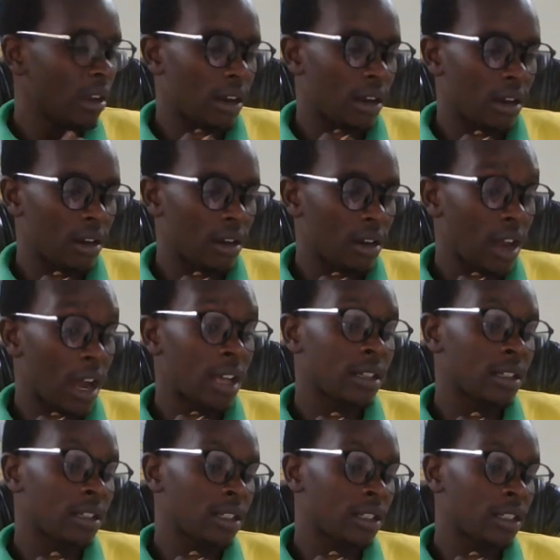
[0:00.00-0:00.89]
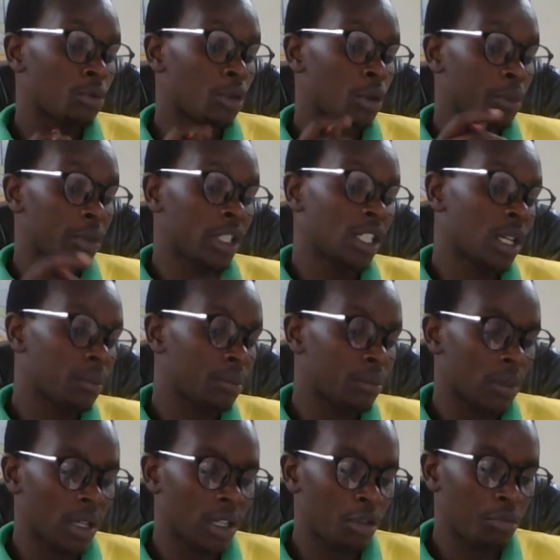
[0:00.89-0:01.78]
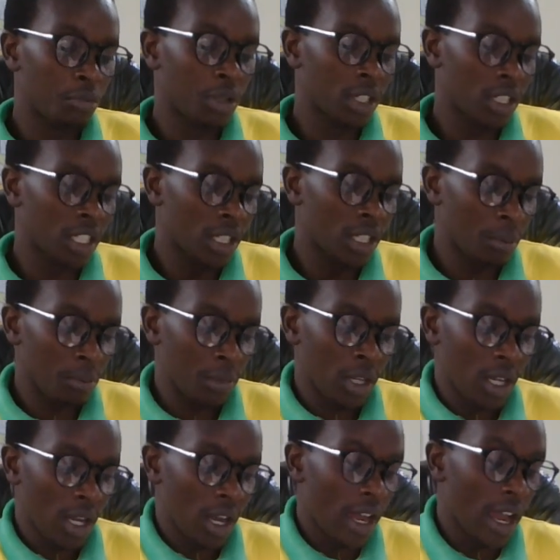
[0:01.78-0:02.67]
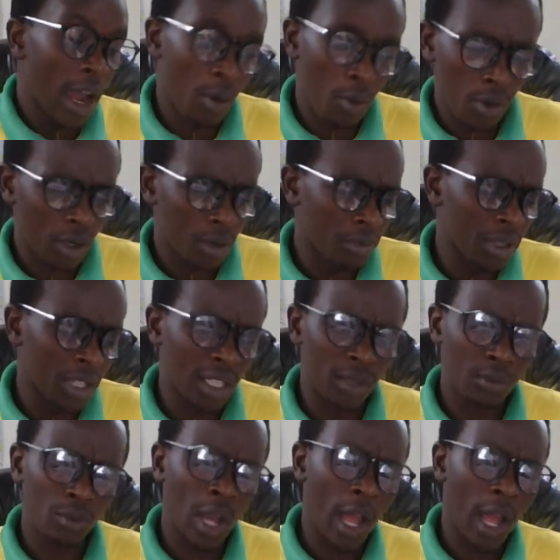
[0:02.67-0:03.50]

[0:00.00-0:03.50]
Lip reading: And the moment I'm depicting them here, I want to